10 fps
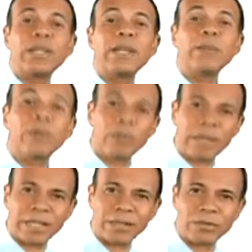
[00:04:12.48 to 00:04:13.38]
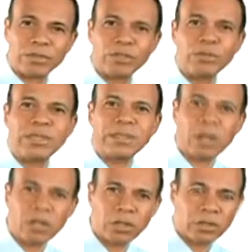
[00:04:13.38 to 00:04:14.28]
enable my conference to be
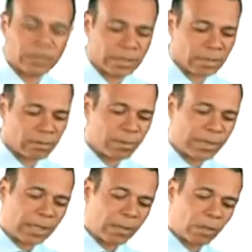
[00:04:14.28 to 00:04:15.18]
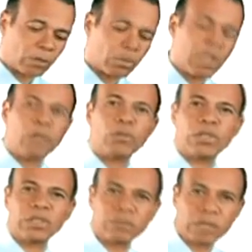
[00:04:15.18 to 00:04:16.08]
sold out. And I'm speaking about
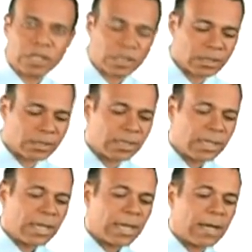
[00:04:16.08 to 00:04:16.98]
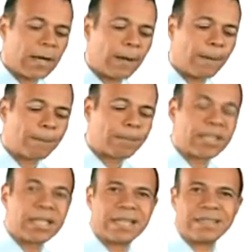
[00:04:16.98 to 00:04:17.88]
registrations,
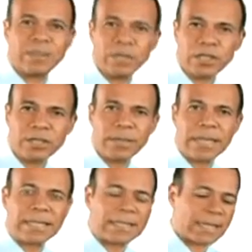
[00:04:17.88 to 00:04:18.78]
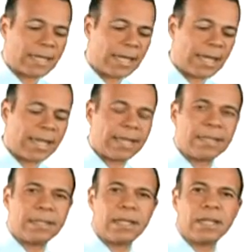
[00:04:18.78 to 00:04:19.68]
exhibition space,
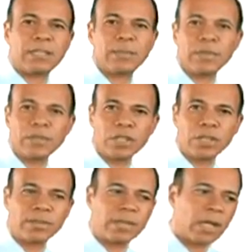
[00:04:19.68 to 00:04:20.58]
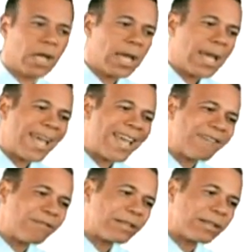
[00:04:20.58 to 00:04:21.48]
and sponsorship. So
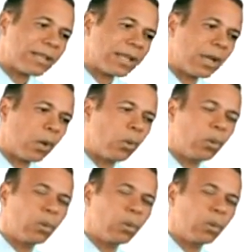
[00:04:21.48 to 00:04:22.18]
everything,